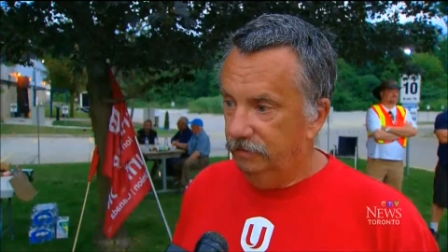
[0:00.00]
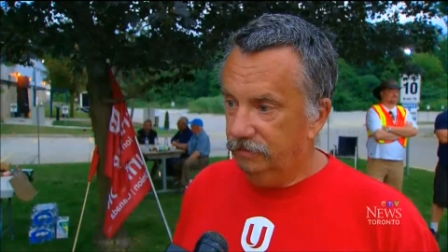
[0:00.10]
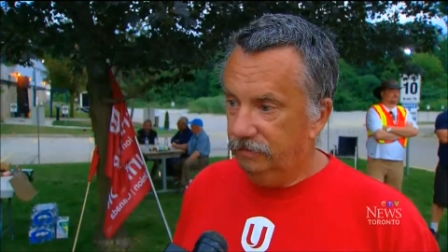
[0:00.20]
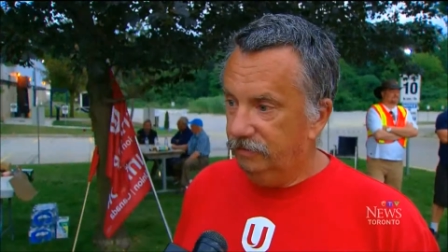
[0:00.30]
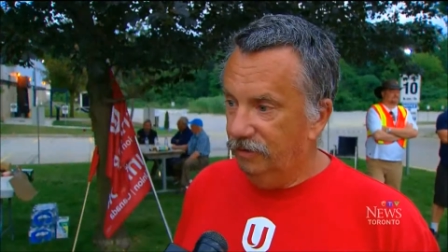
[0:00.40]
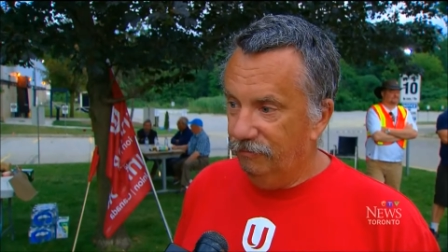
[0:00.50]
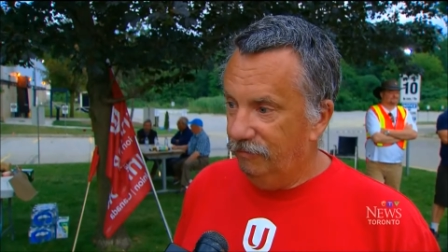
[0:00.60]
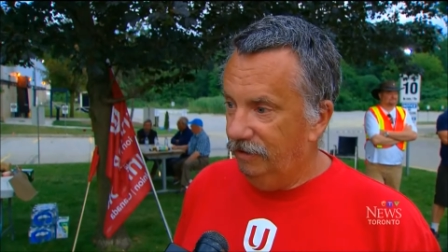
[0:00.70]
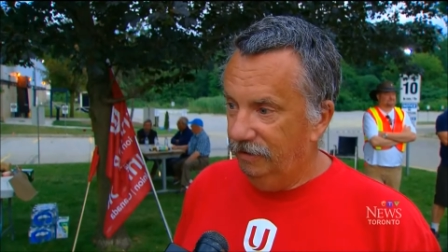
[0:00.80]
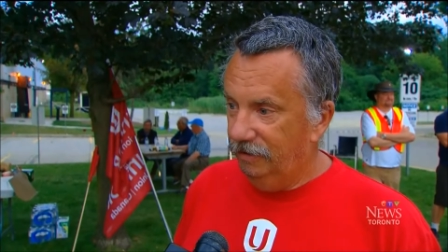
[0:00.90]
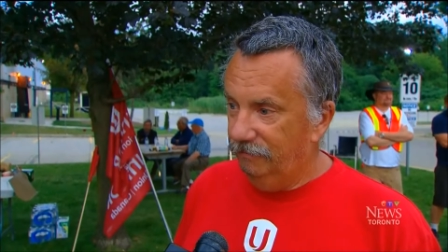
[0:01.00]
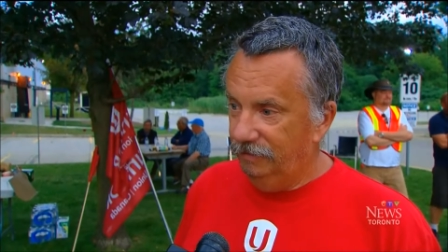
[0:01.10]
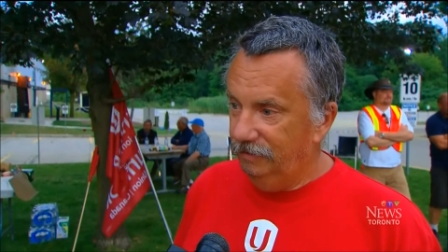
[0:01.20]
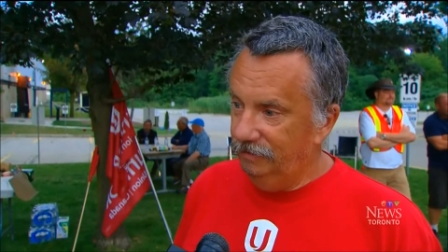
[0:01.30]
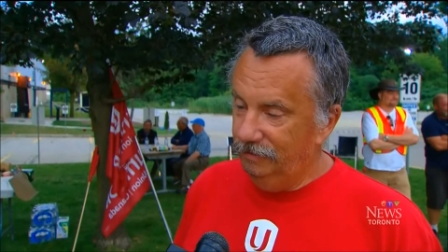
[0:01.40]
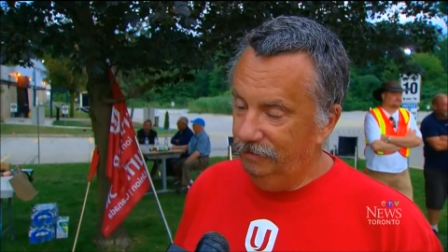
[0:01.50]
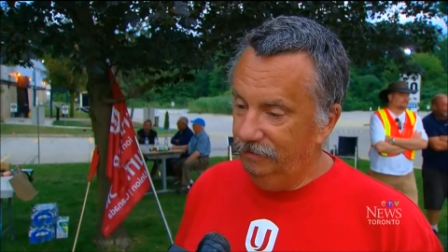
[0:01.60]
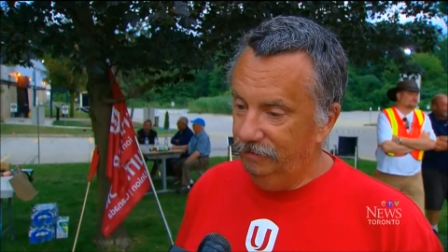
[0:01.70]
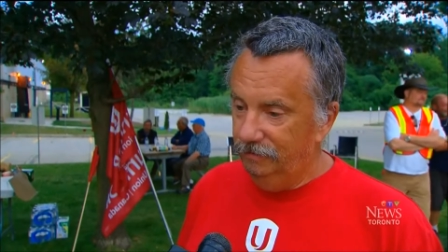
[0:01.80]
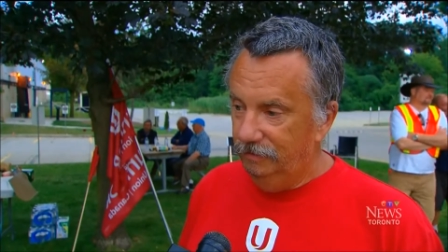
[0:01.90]
It's just not right. I mean, you know,
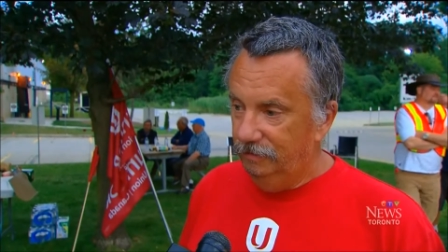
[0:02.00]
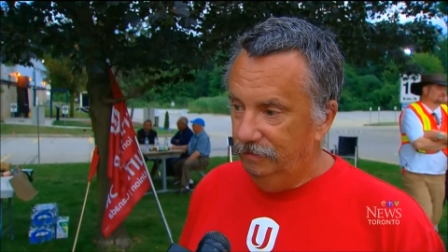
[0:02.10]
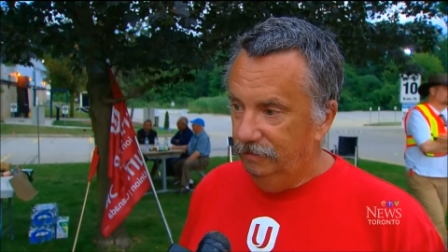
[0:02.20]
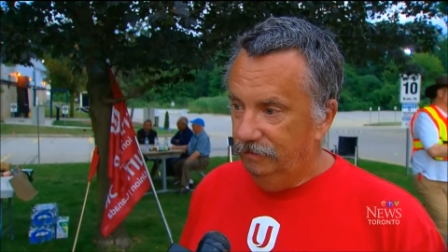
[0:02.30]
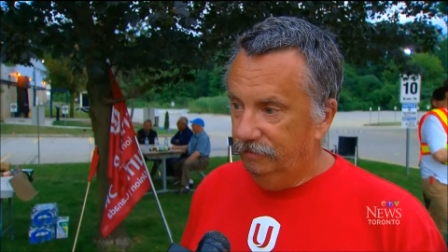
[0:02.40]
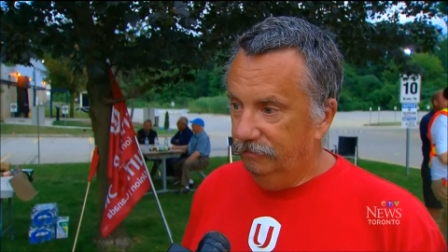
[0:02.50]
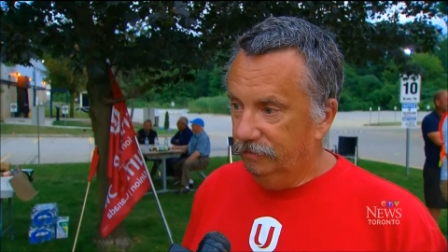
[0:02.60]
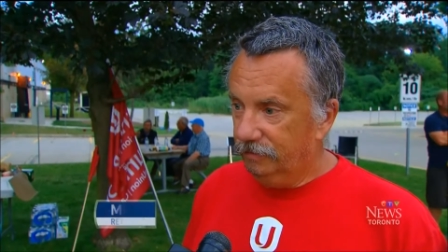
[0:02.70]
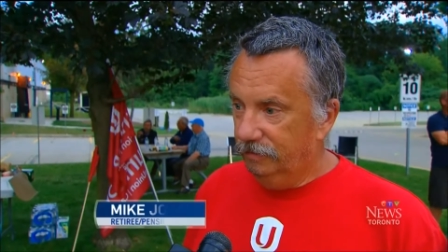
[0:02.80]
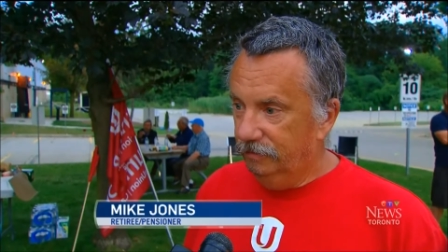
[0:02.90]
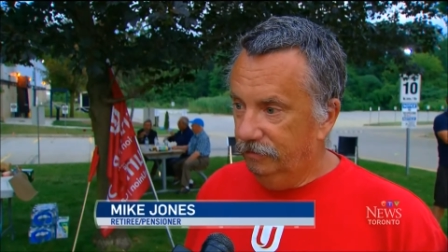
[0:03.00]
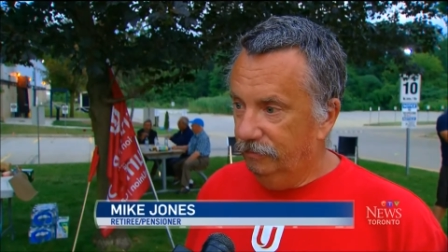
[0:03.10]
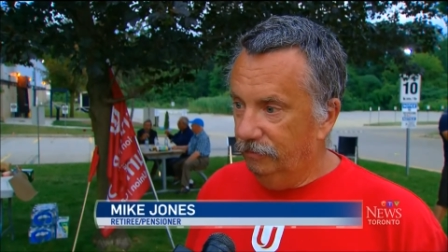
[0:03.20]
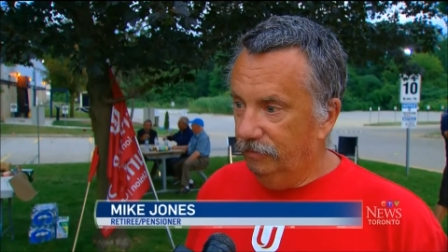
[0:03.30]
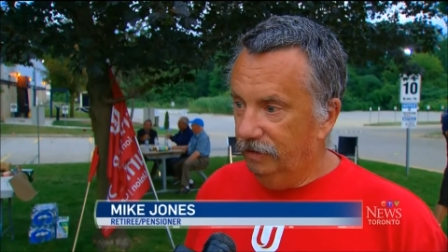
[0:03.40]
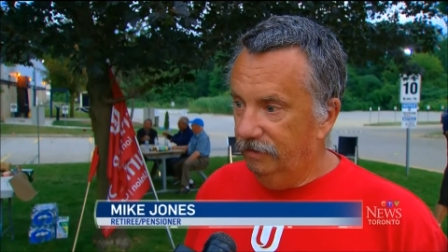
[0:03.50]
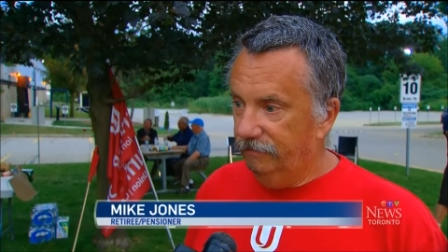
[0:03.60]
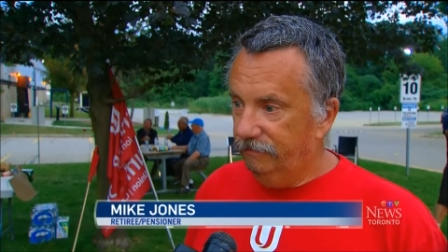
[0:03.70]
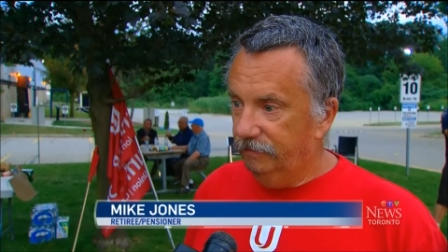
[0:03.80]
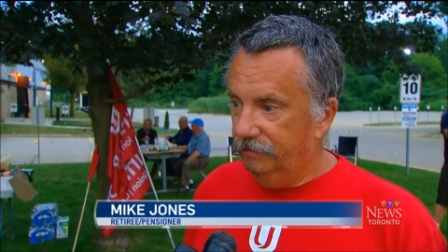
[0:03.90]
you work there your whole
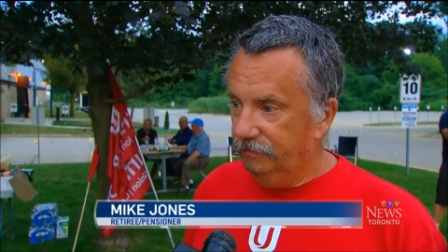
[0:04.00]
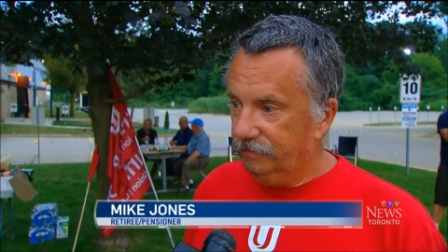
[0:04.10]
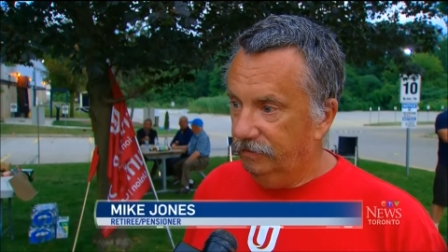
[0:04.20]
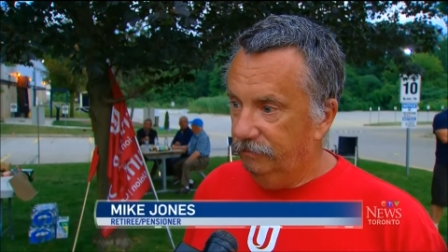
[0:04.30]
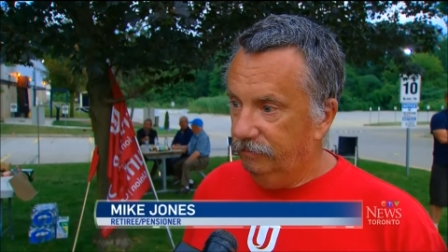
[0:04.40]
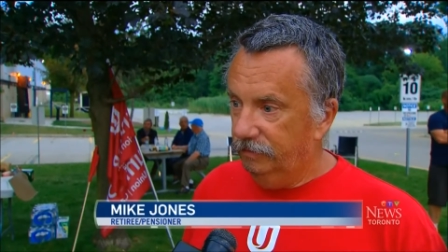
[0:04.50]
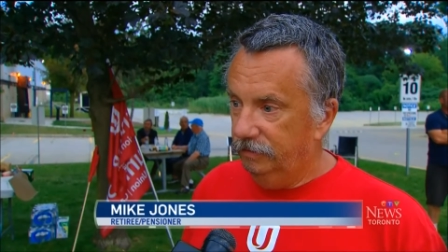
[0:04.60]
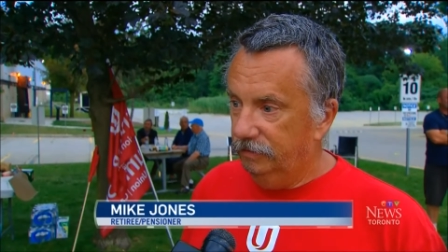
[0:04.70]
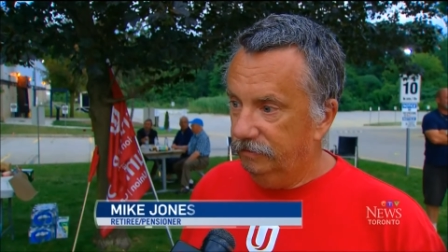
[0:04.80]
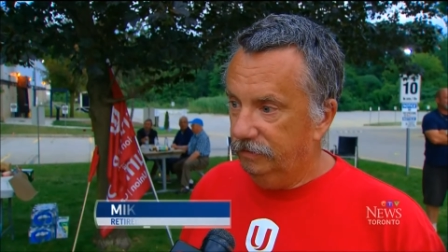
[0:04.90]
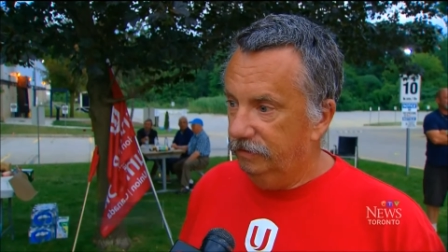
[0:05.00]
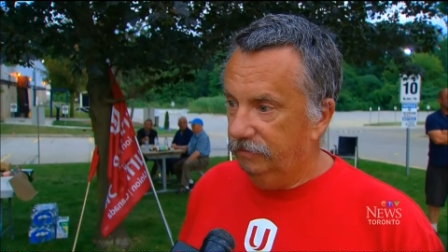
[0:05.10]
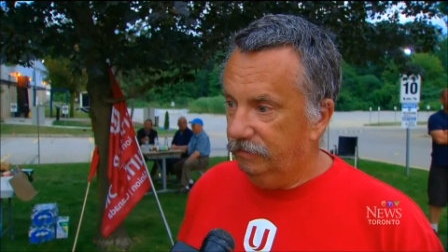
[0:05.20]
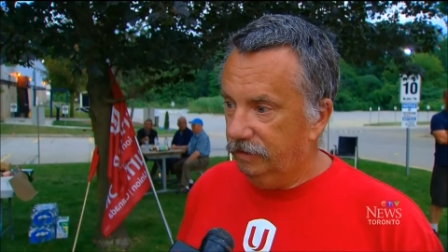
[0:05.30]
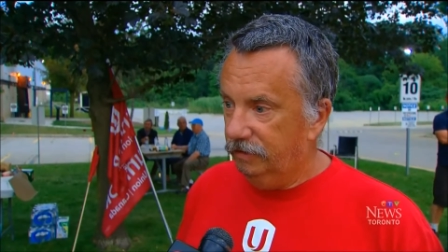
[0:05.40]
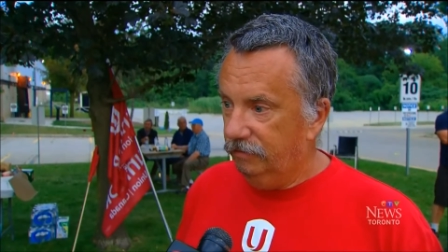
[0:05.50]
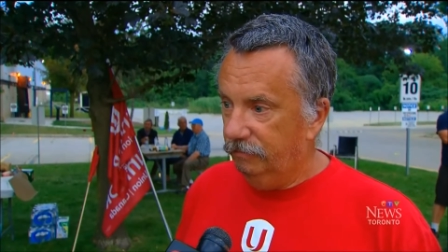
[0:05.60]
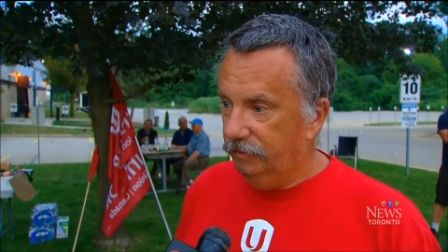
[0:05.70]
life, and this company, does, they don't care